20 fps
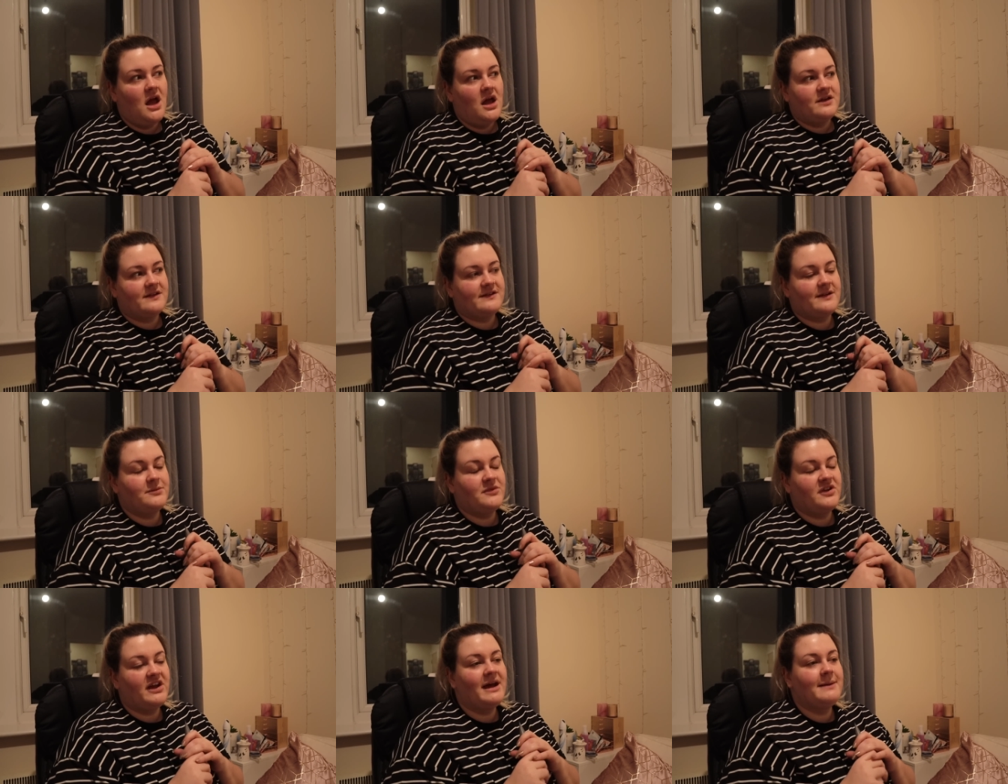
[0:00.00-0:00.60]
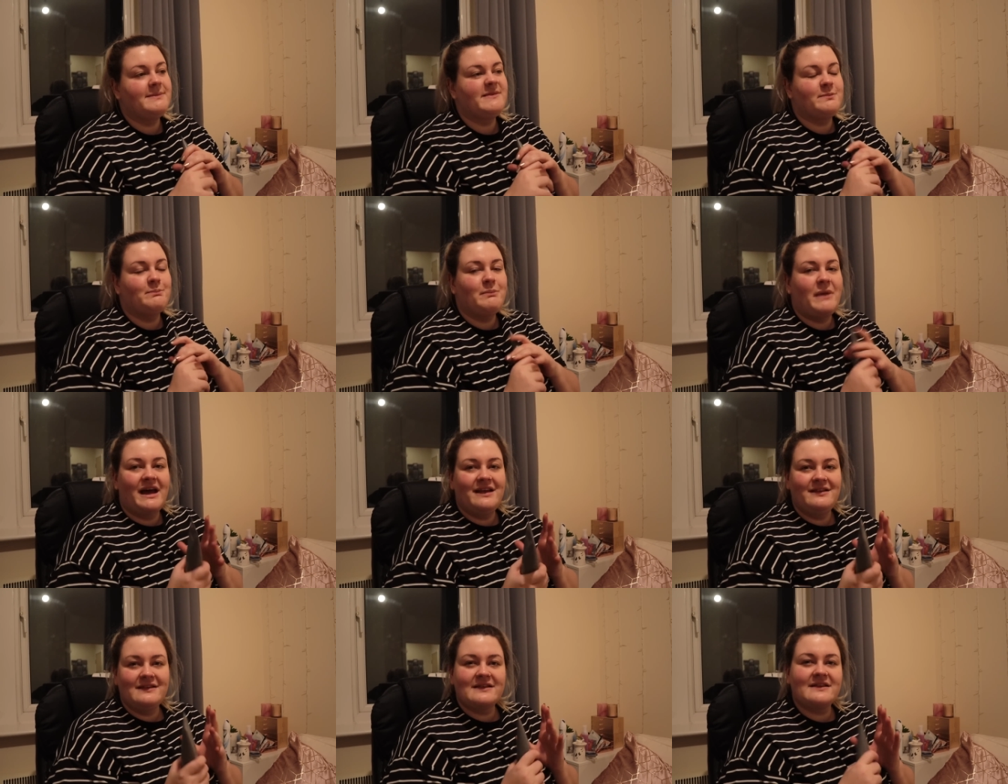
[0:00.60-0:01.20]
Sometimes
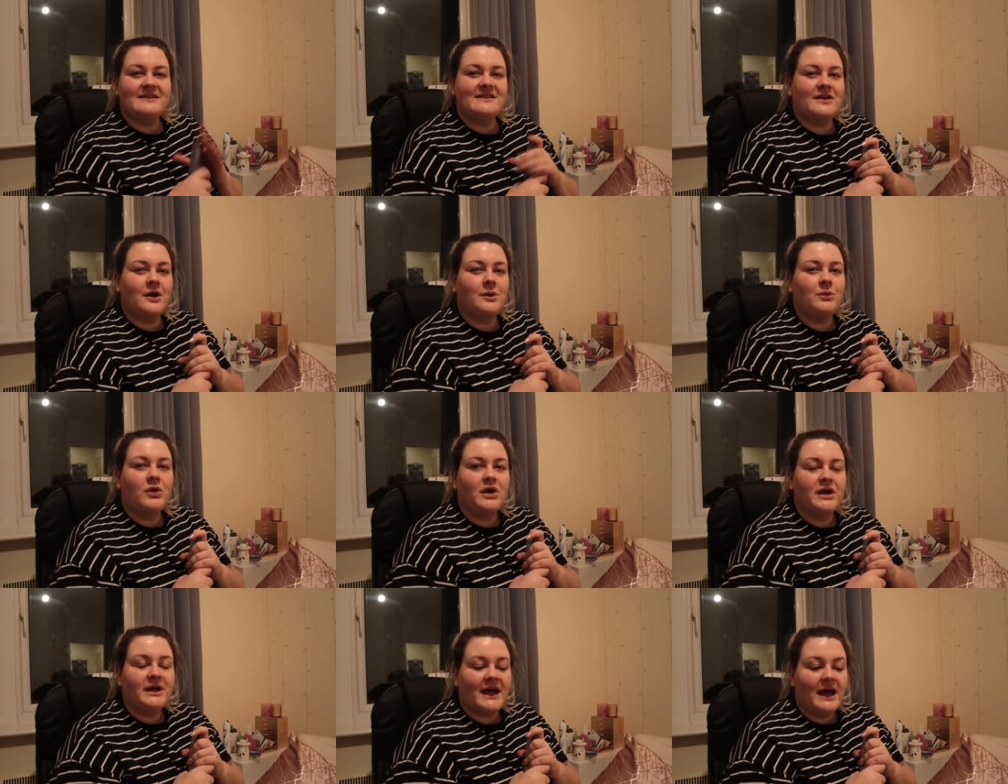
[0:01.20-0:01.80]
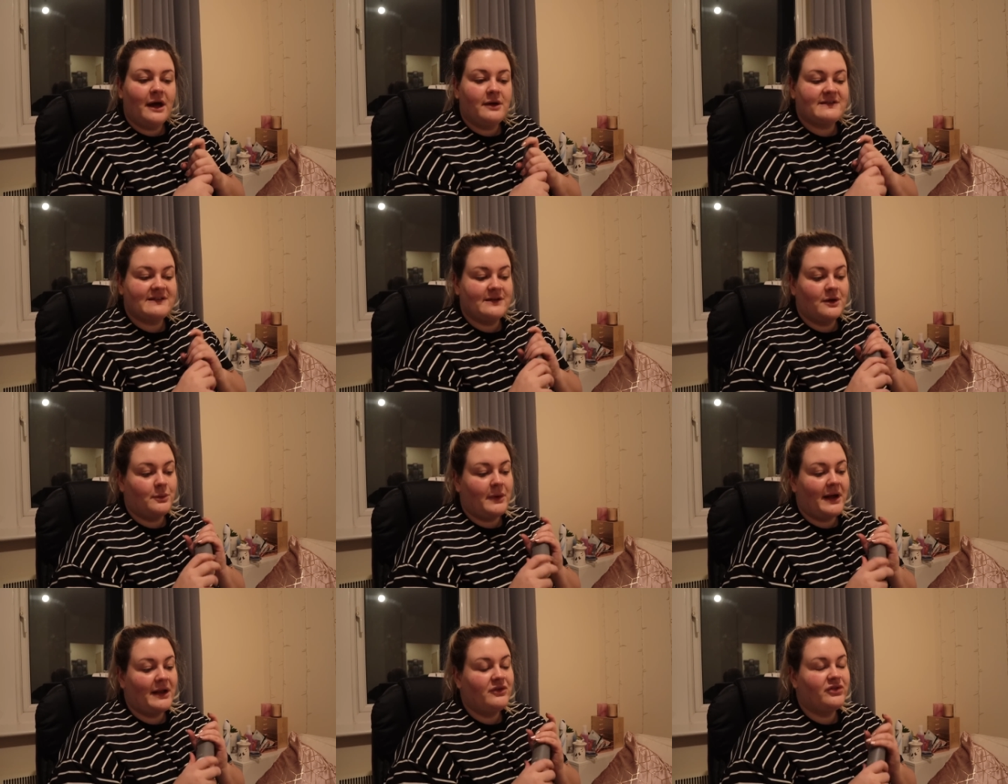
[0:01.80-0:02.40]
masks don't work out
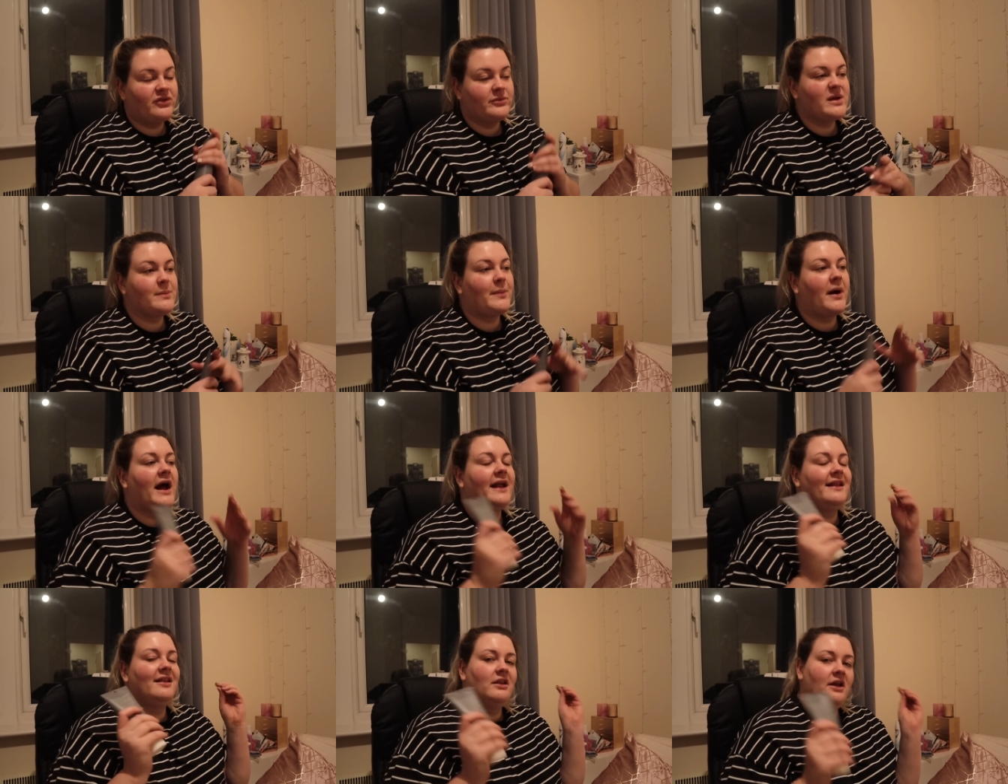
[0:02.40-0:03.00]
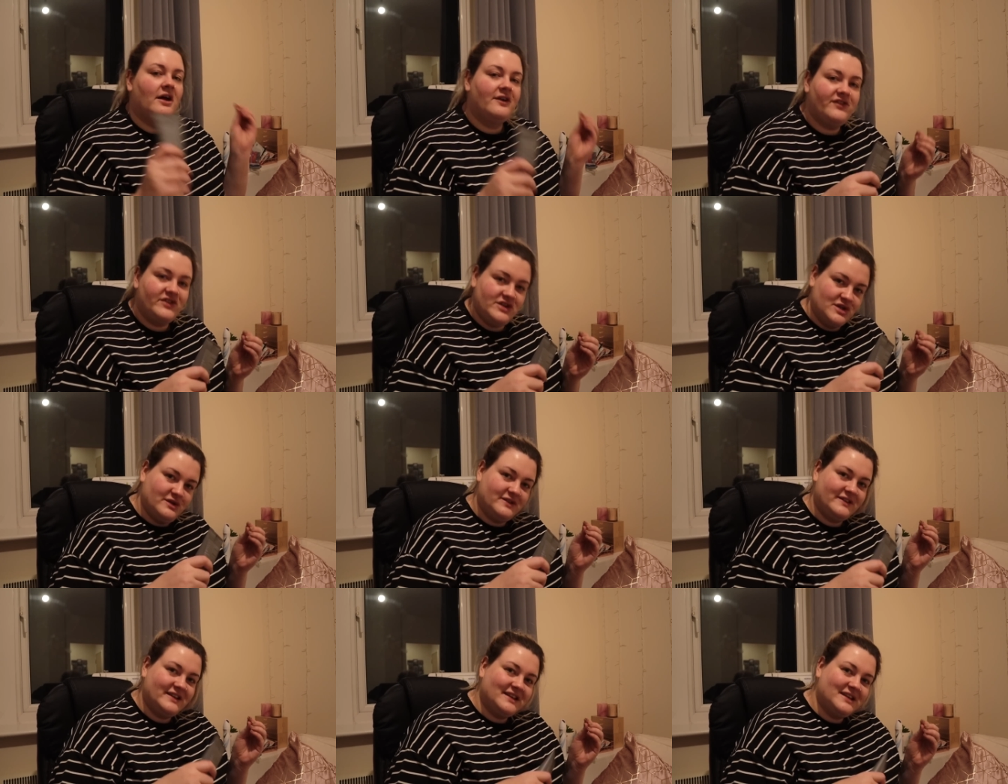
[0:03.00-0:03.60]
so well for me, but I love
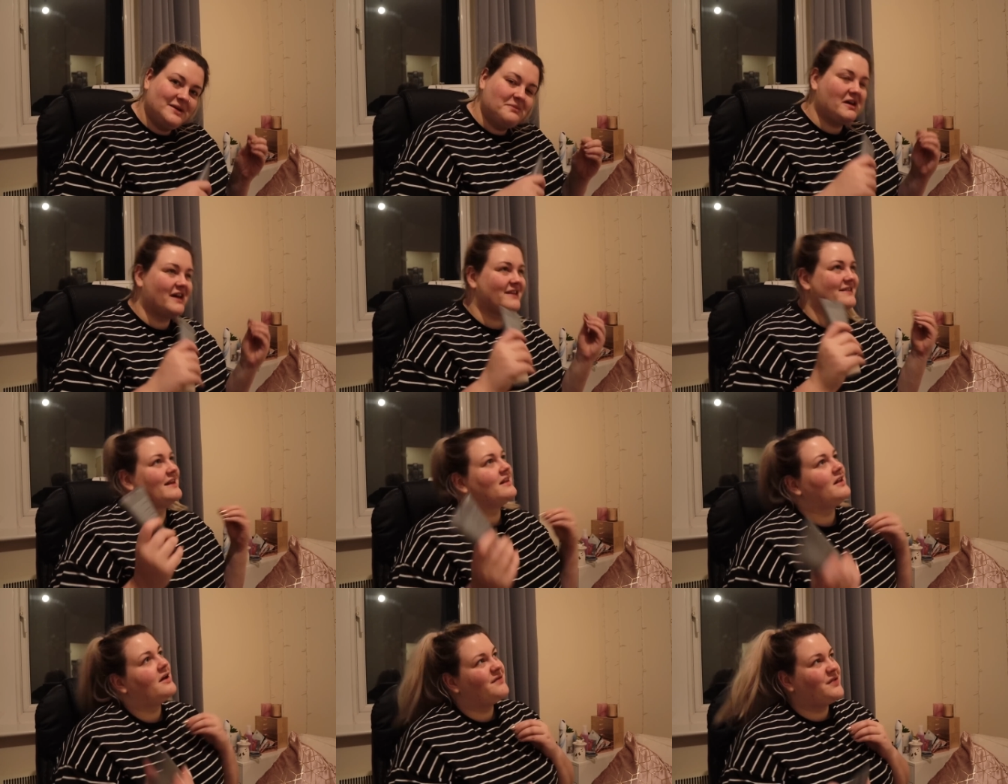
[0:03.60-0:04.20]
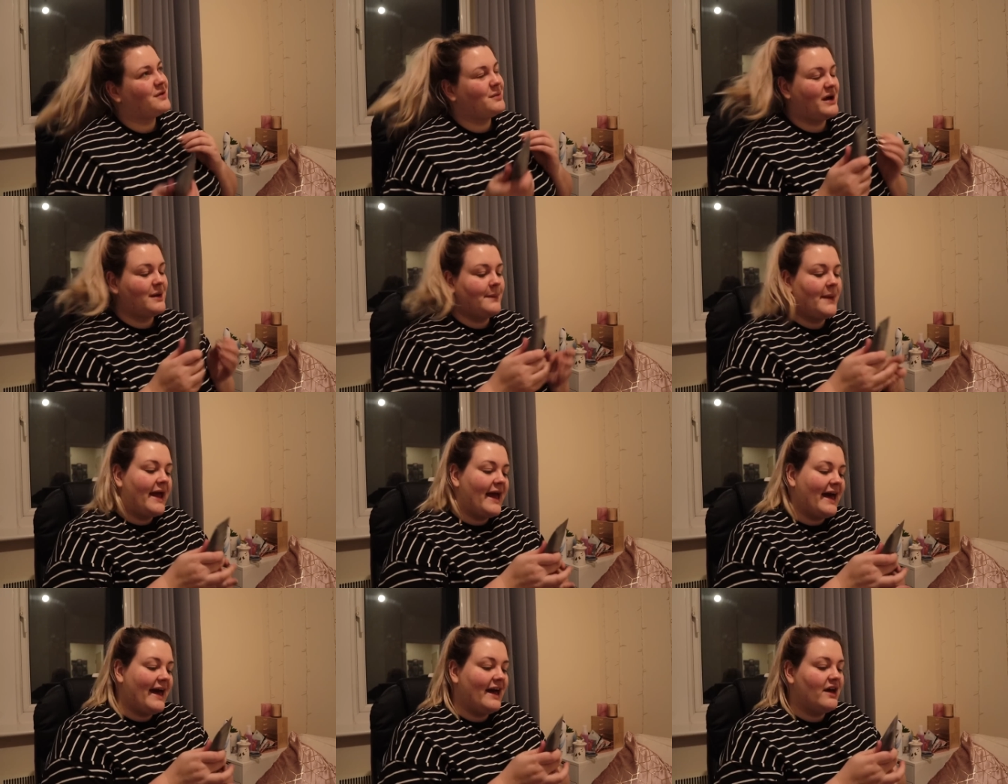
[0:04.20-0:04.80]
using them because I love the way
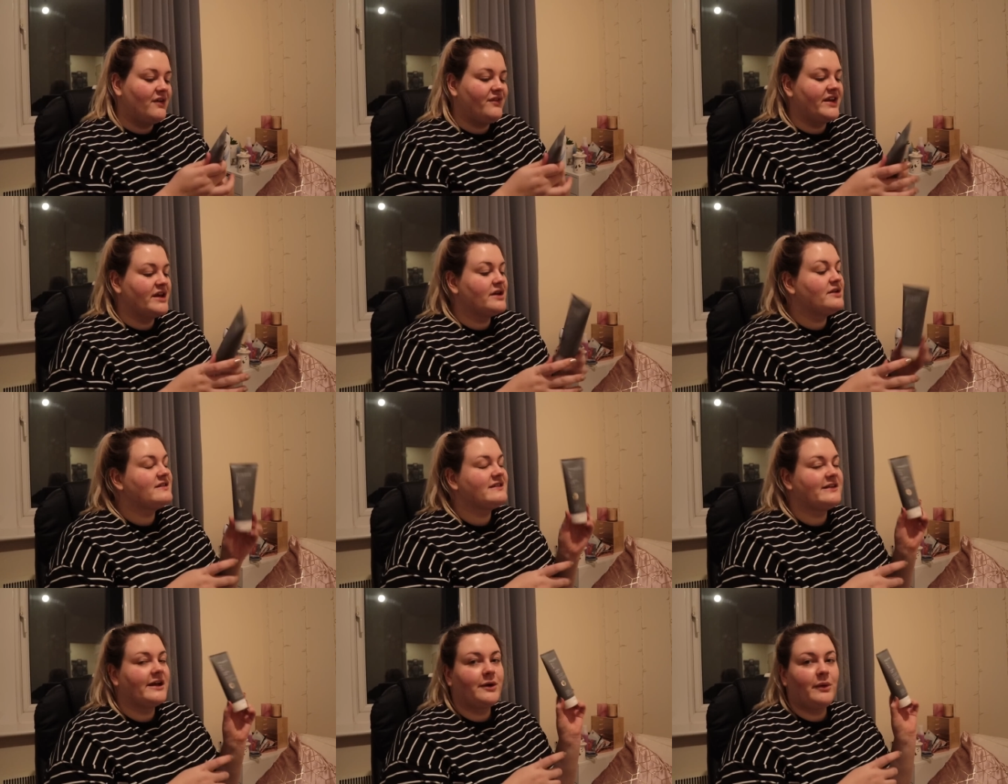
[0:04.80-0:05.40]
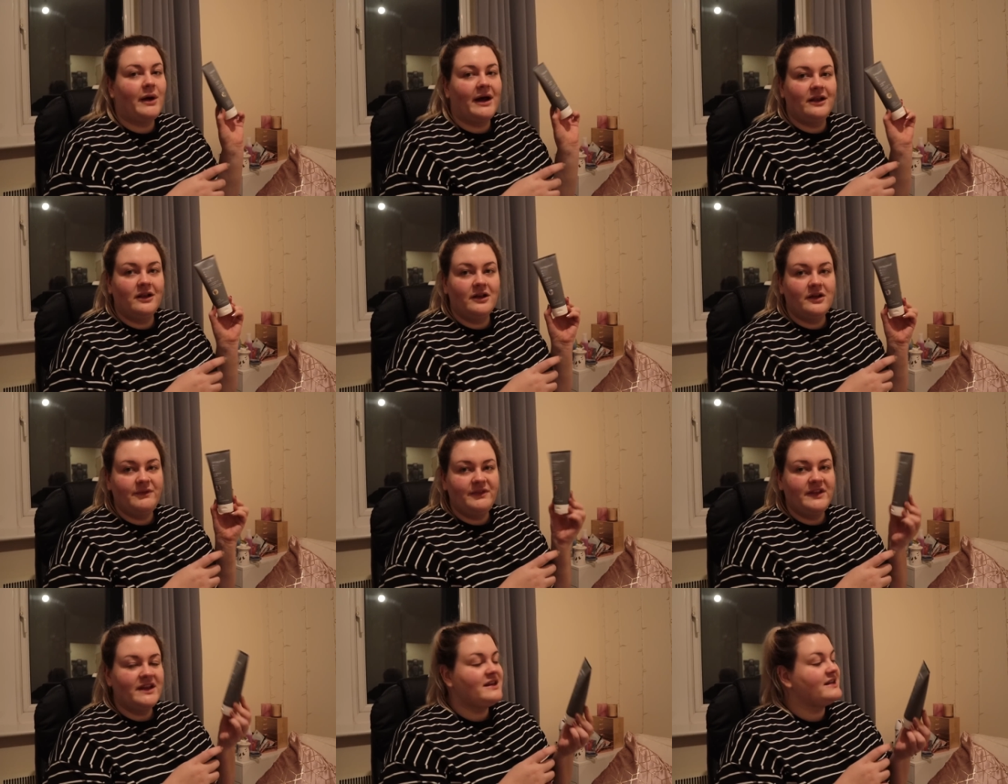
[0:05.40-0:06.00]
my hair feels. So I
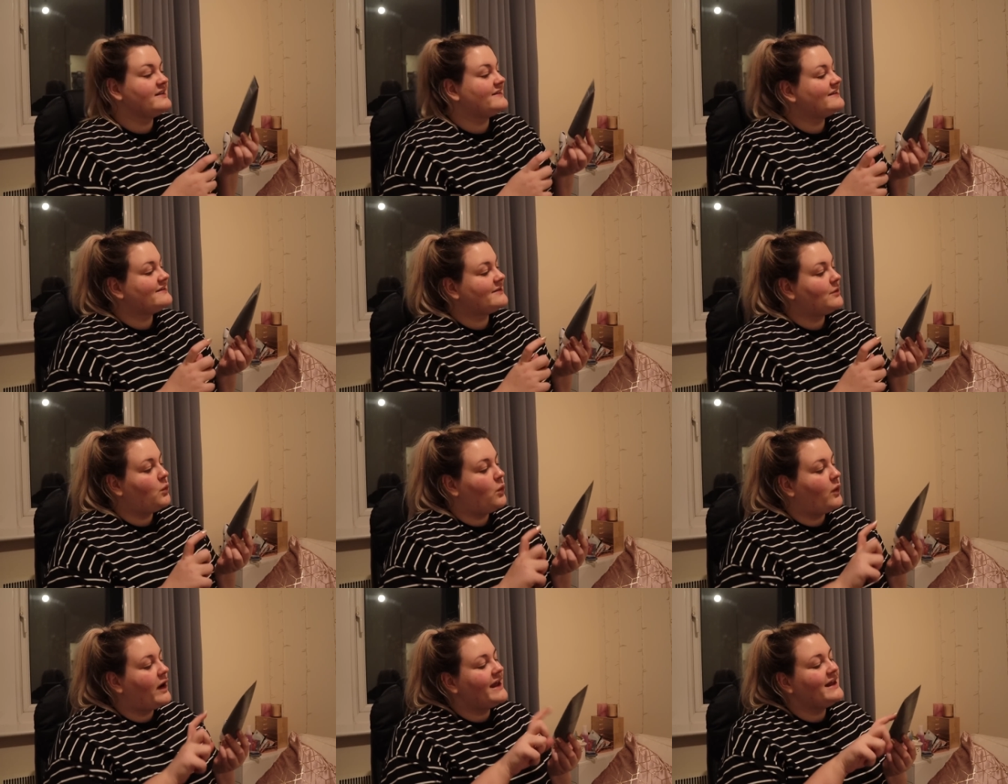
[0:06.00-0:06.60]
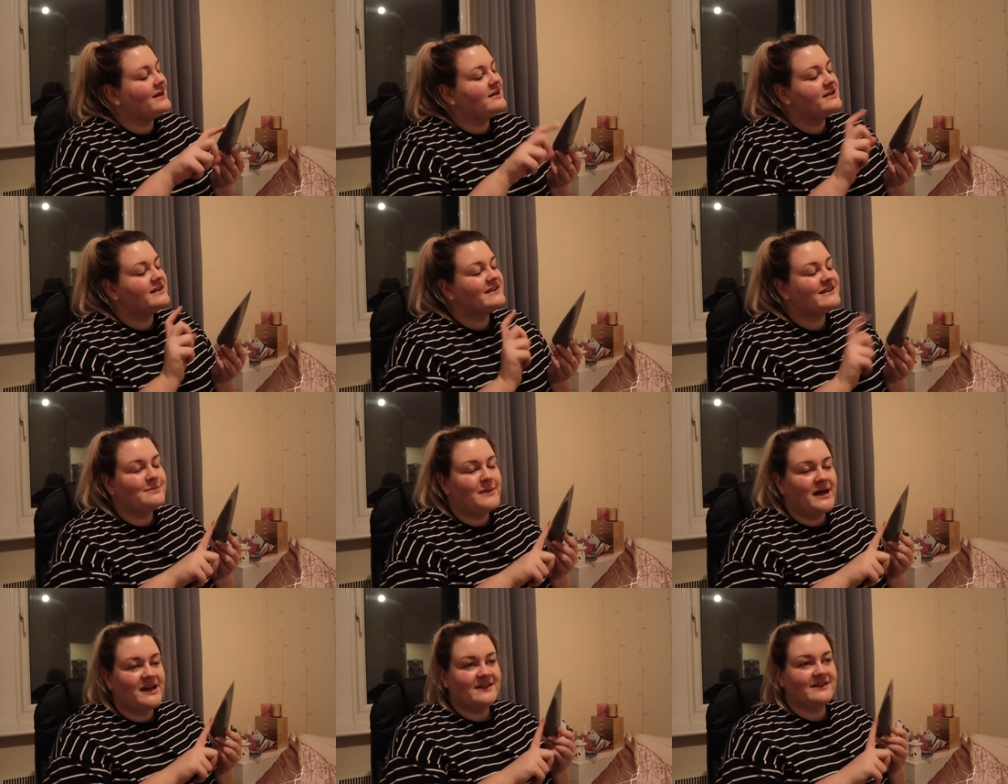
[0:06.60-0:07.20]
love that this is a
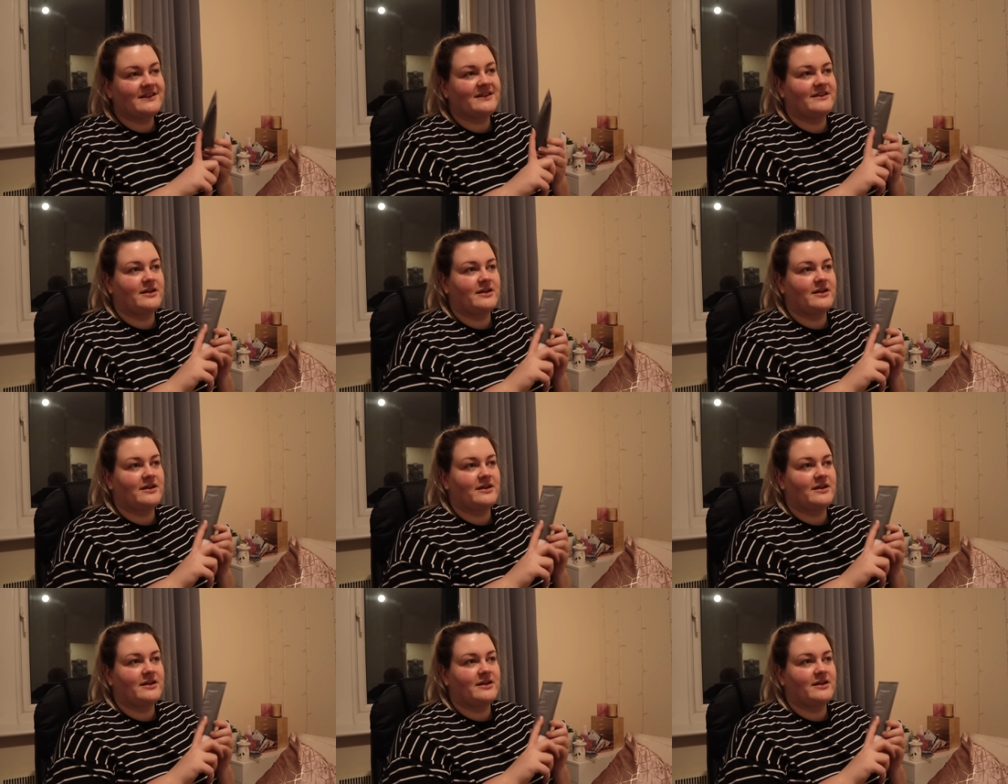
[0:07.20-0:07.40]
weightless mask.